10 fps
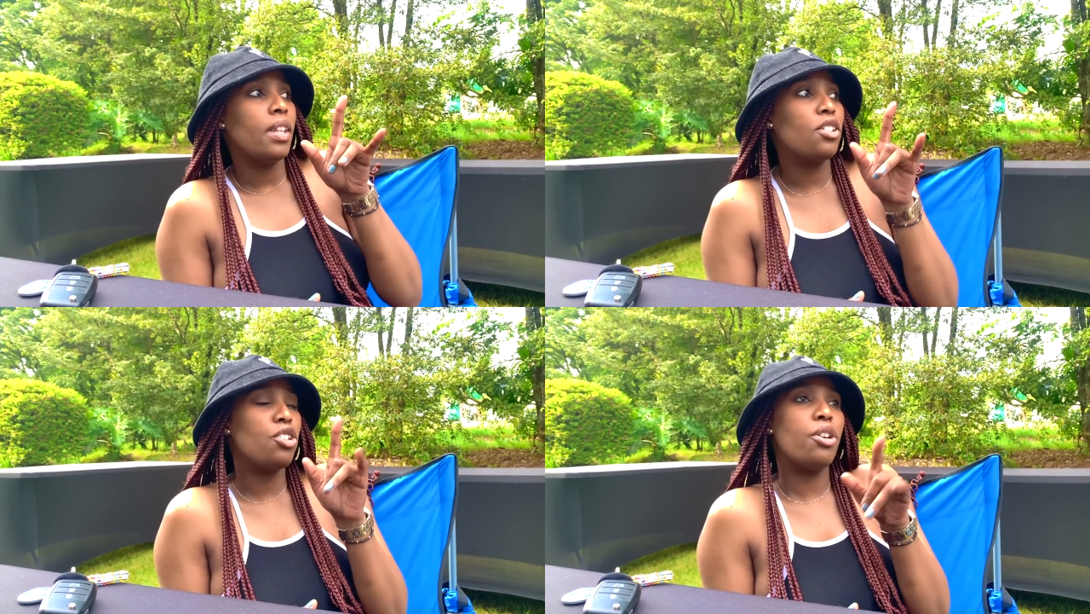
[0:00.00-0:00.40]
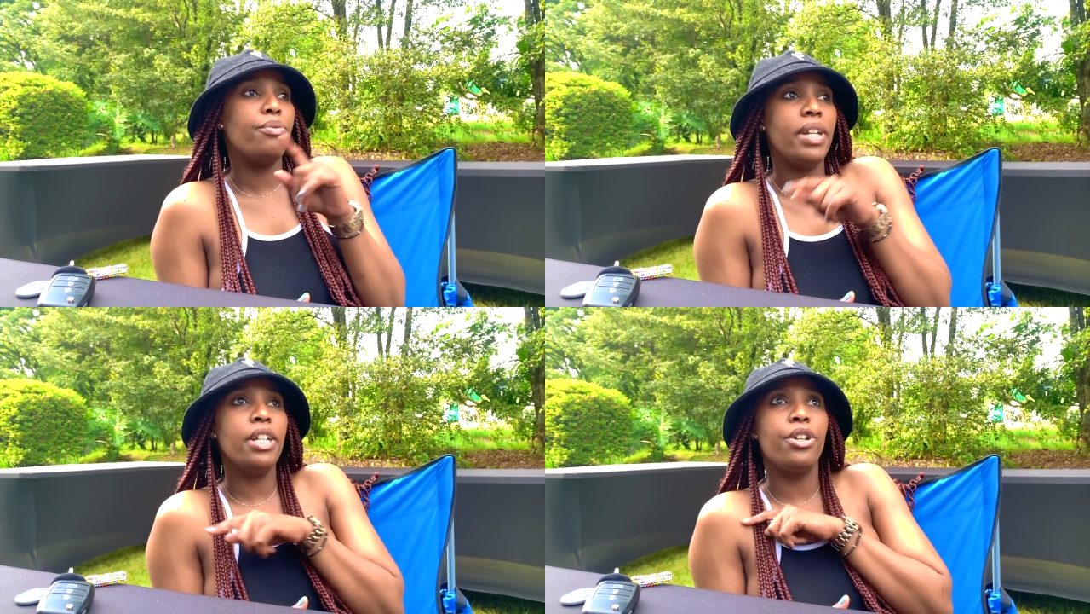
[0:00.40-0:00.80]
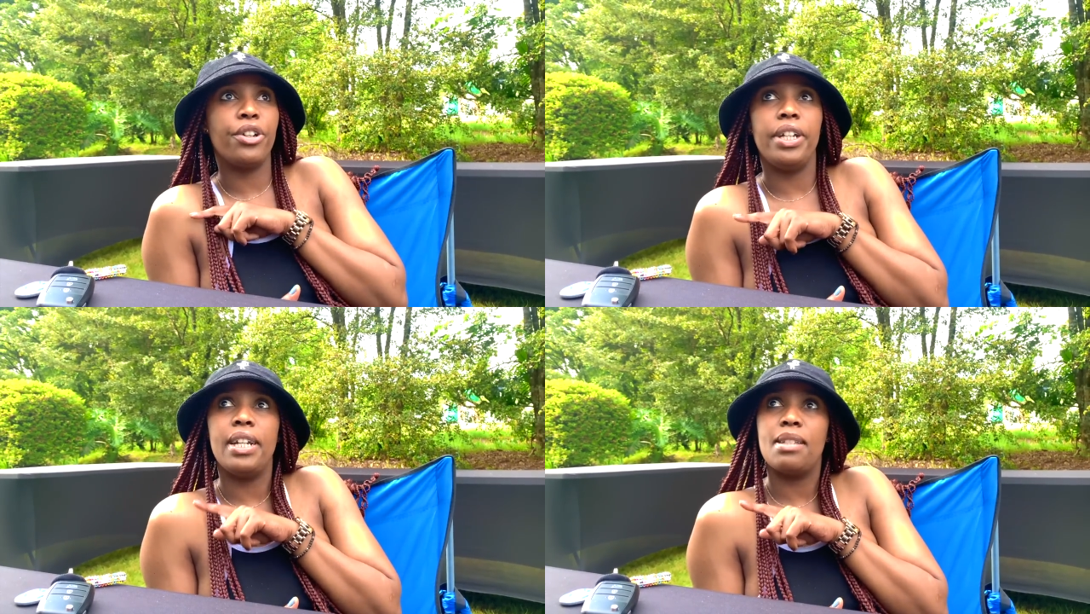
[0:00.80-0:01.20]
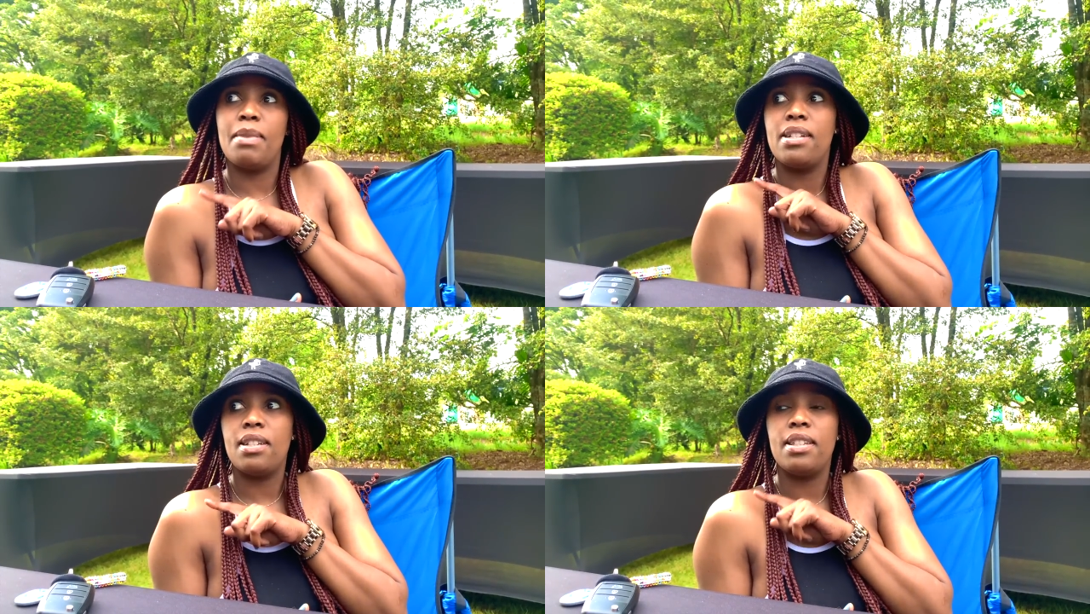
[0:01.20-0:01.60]
it's not really green as
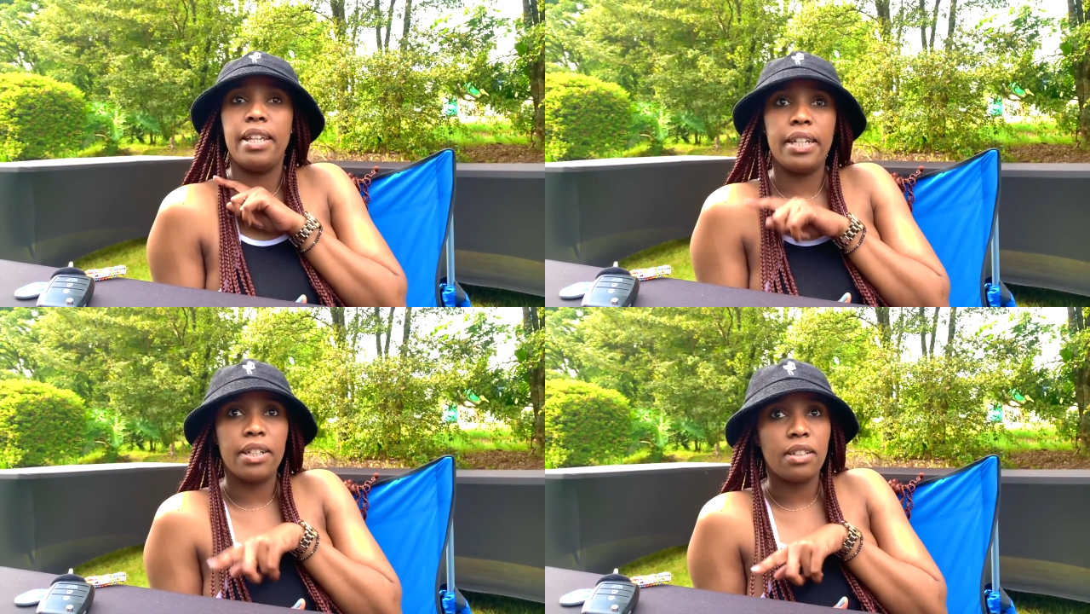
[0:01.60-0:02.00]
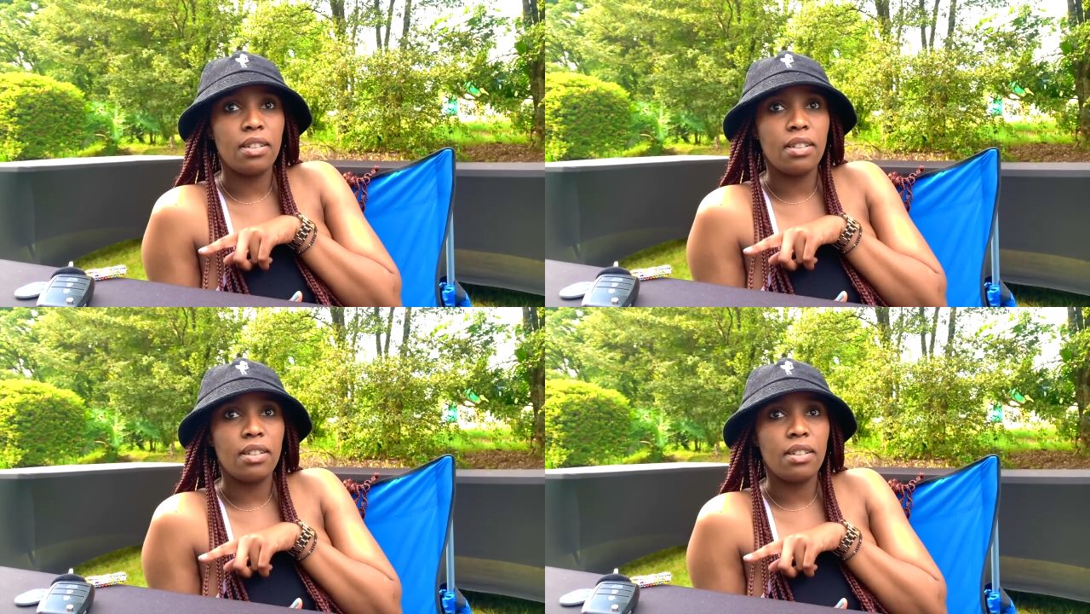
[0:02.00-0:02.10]
much as here.